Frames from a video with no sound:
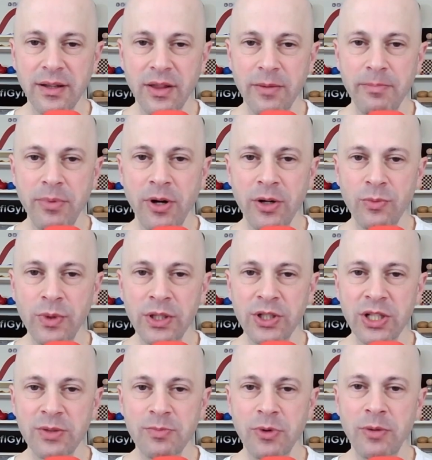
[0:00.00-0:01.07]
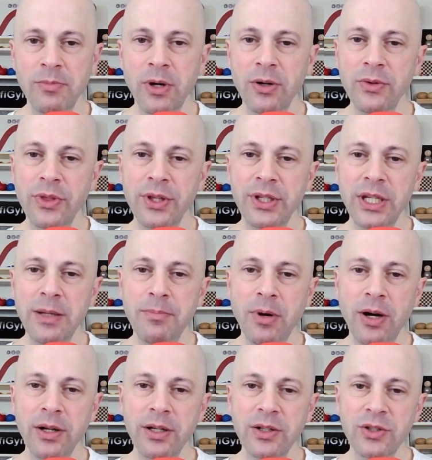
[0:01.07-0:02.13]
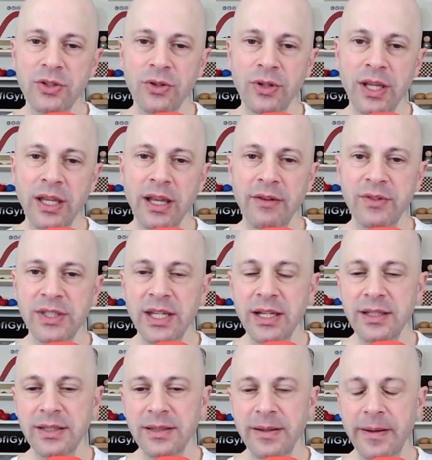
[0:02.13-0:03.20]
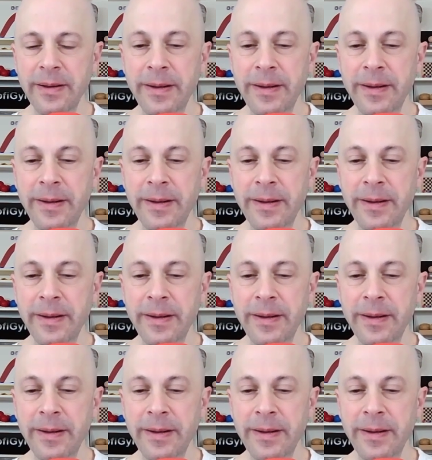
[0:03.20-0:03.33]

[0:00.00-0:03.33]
the pawn will just promote the d-pawn. So king f6.